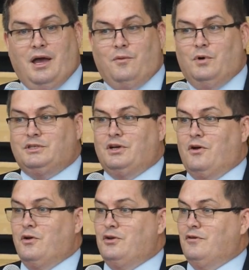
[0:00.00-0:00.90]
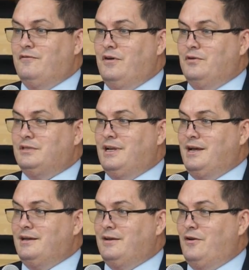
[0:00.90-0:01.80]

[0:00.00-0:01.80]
I want to earn your vote tonight.